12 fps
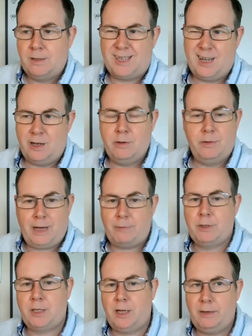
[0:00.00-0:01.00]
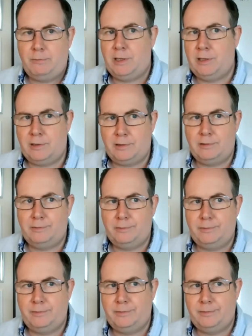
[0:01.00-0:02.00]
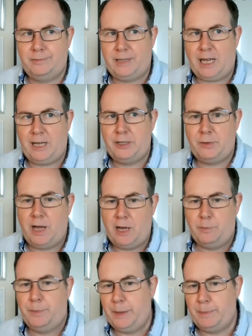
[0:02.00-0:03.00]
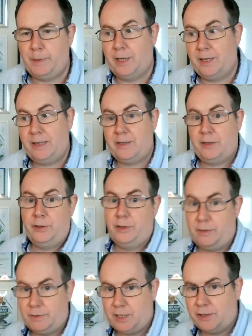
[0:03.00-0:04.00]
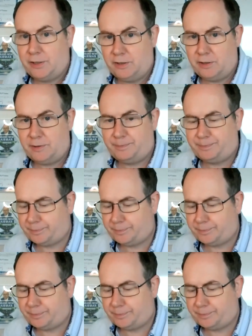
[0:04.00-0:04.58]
So that was like, well, how do I help people unless I do live sessions?